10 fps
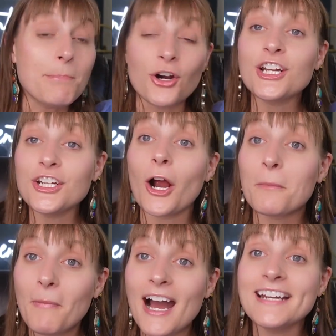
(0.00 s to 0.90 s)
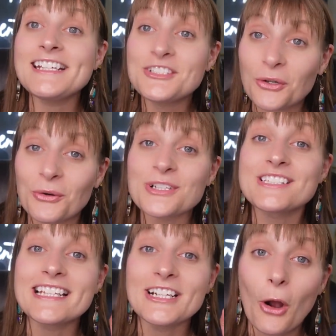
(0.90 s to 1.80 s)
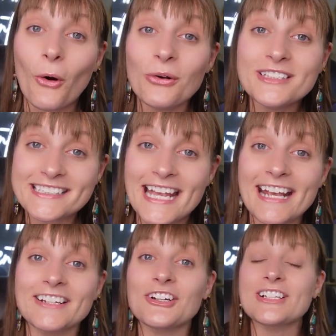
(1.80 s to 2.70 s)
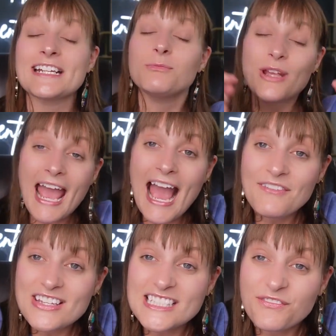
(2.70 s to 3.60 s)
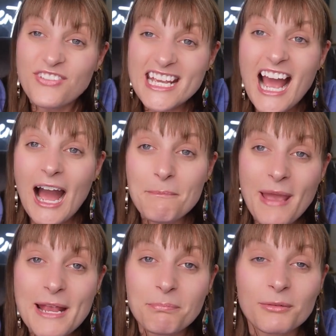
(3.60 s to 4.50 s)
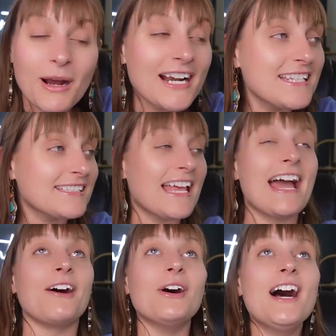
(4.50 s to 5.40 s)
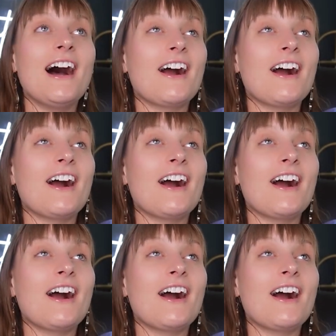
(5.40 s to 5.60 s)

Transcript: putting our money towards the gold standard, and we have these fiat paper monies now.